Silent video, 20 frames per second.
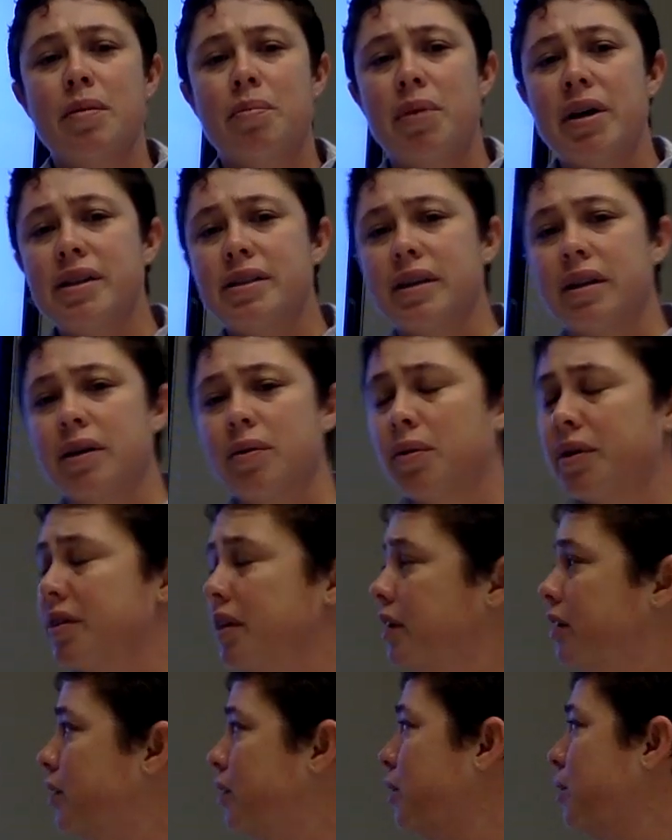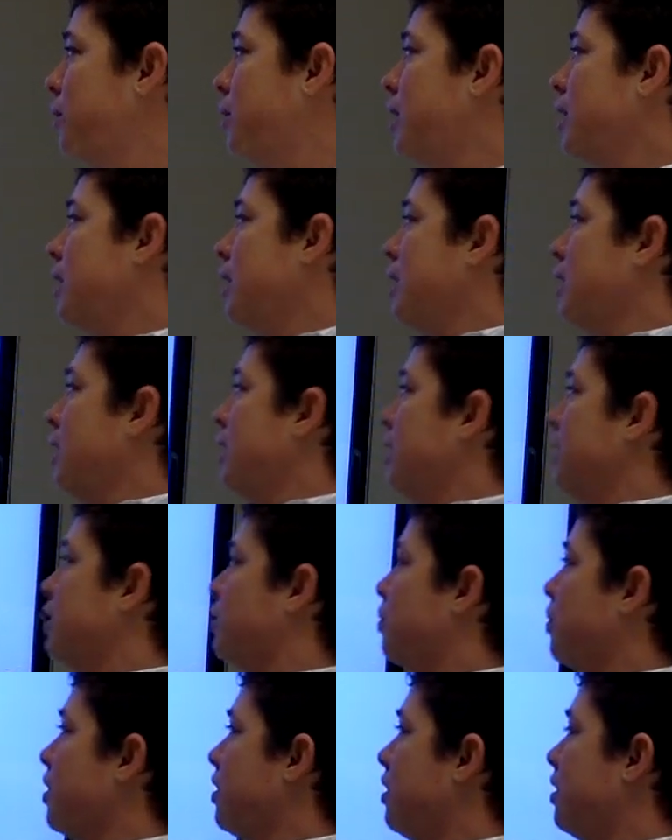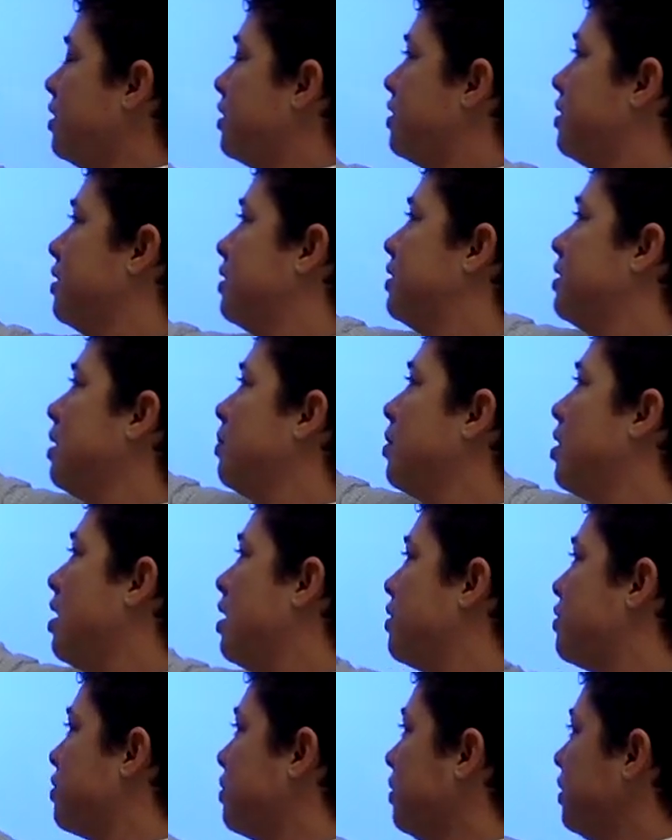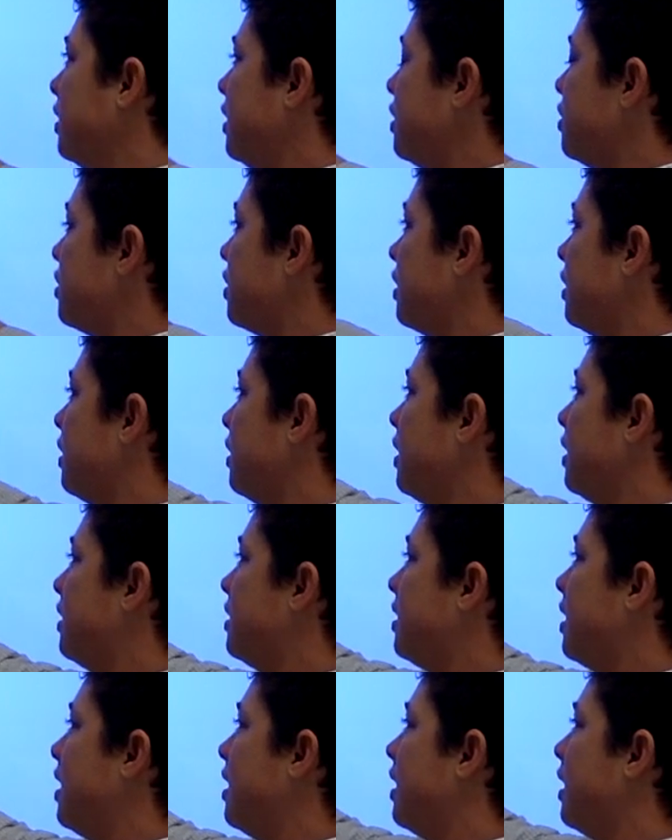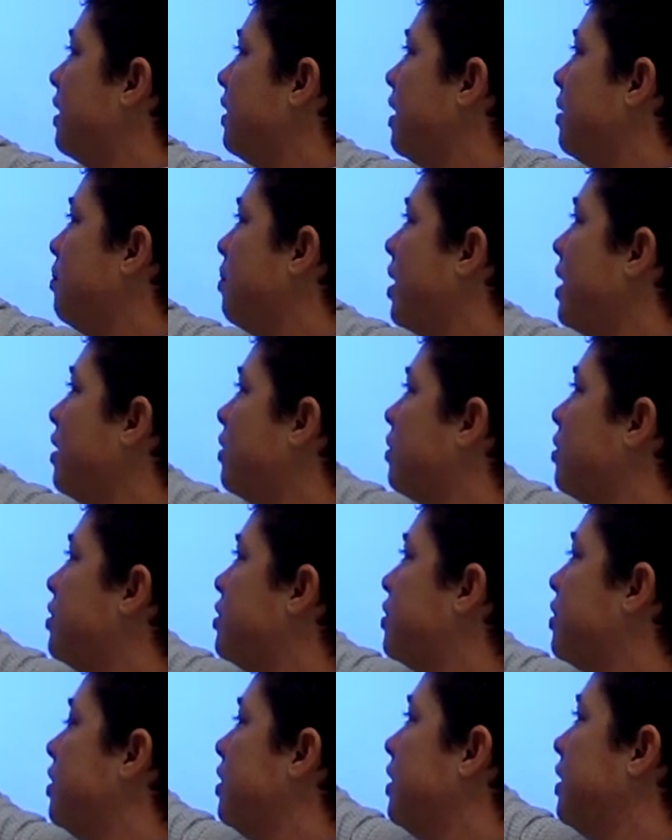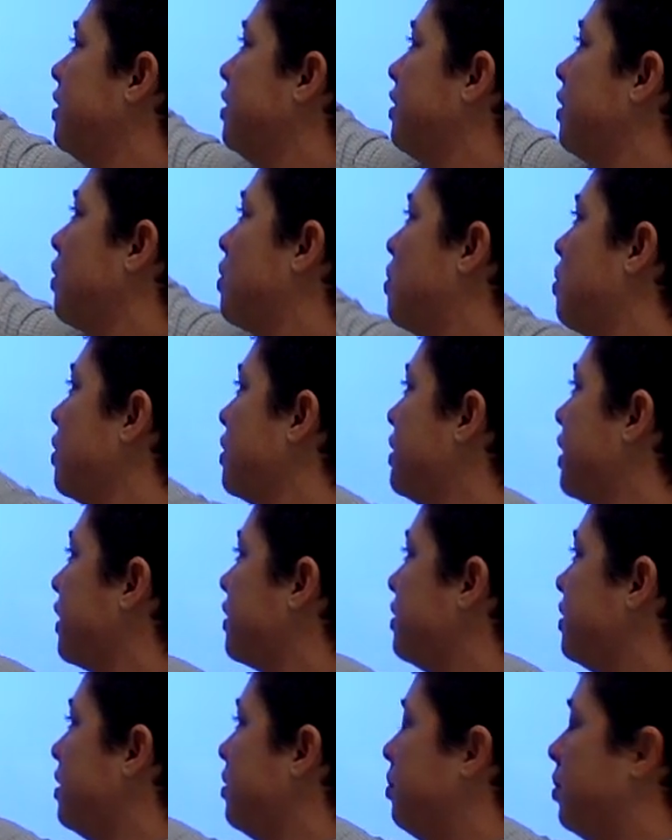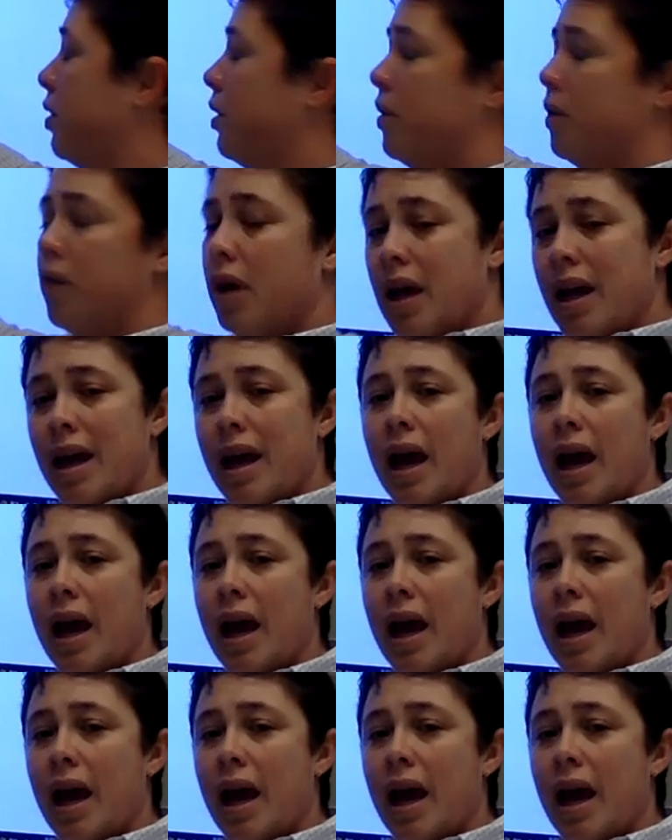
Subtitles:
basically what they do is where there's the subchondral lesion, they take and they microdrill into the cortex of the bone.